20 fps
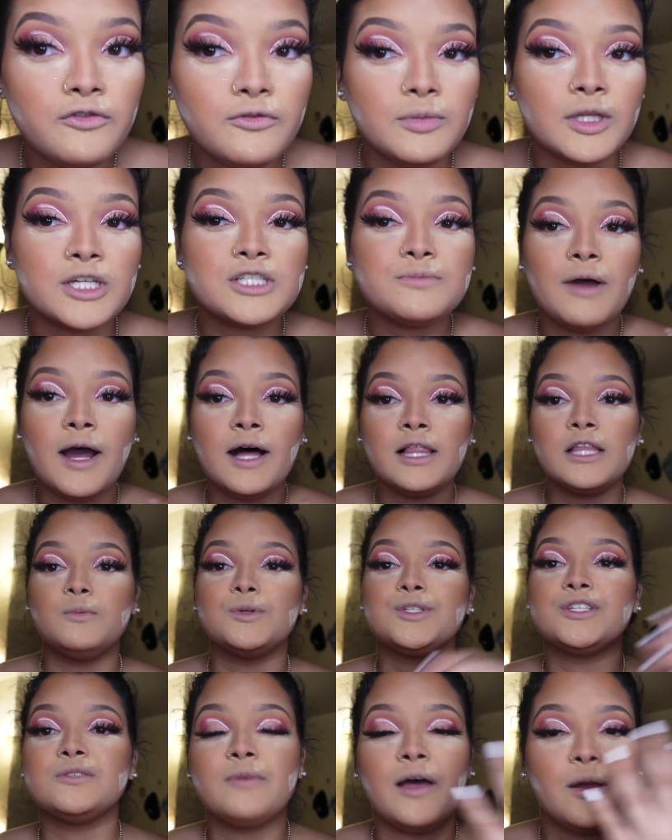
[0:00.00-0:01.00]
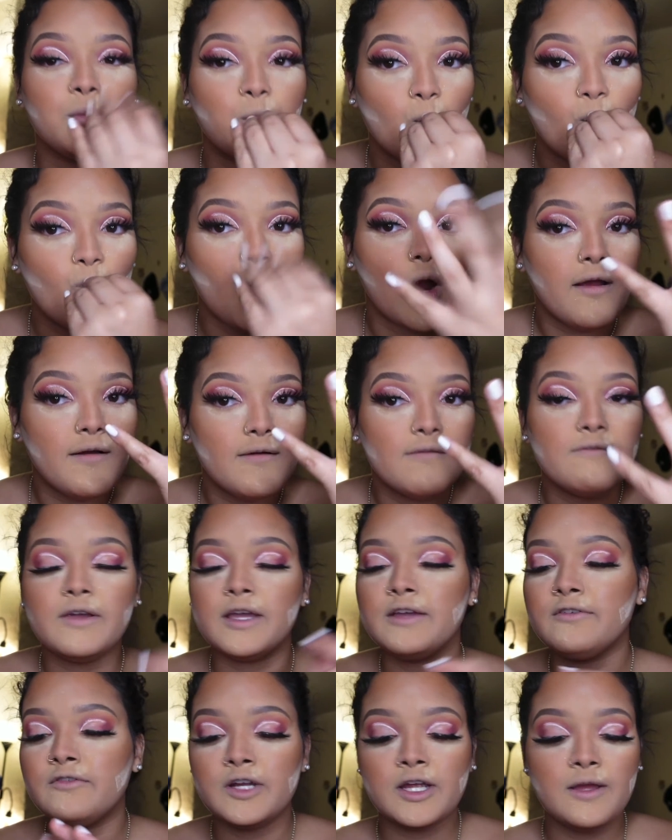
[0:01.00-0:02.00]
blush palette, which is my
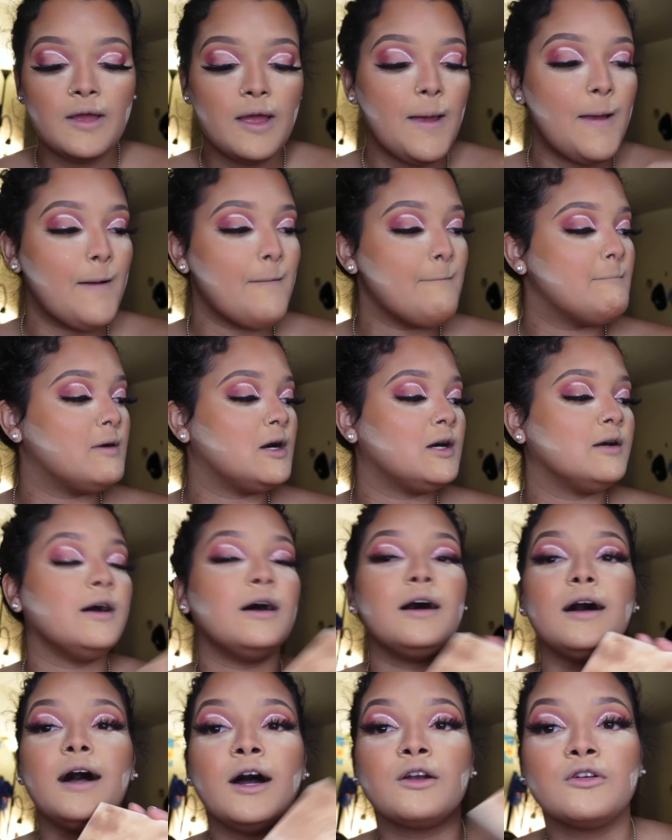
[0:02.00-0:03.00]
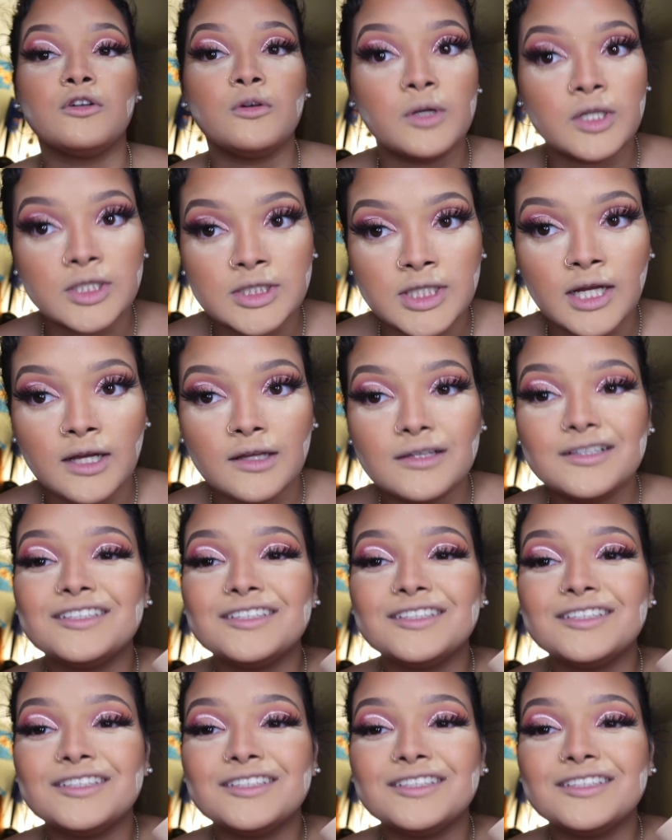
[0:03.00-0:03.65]
favorite, but I don't know where it's at.